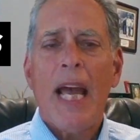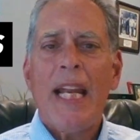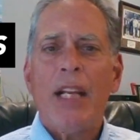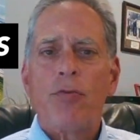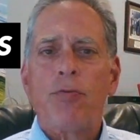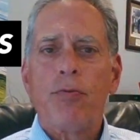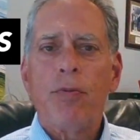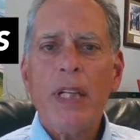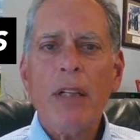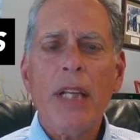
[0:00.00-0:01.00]
And it's
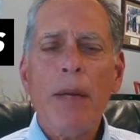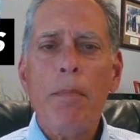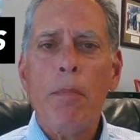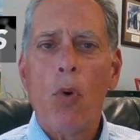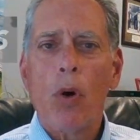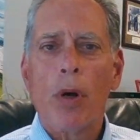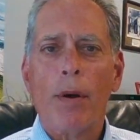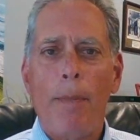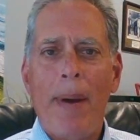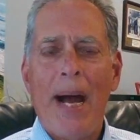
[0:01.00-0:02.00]
really
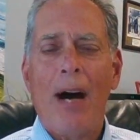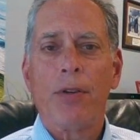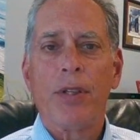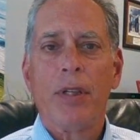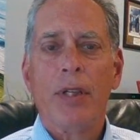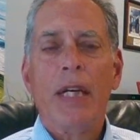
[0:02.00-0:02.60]
more about